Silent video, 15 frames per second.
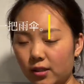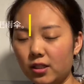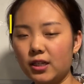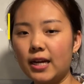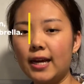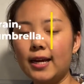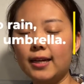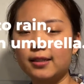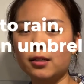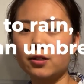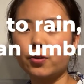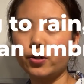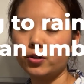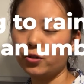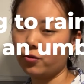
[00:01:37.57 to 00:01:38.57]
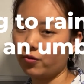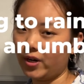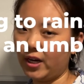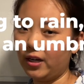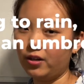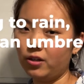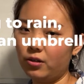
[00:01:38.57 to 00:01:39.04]
Today is going to
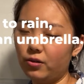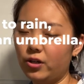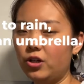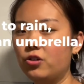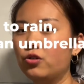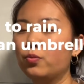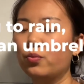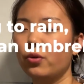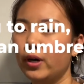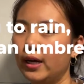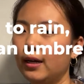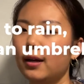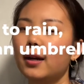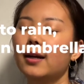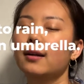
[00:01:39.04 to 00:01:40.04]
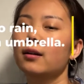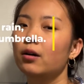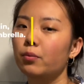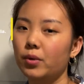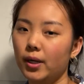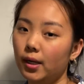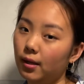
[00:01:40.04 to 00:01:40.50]
rain. You need to bring an
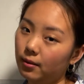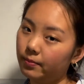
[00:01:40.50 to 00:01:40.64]
umbrella.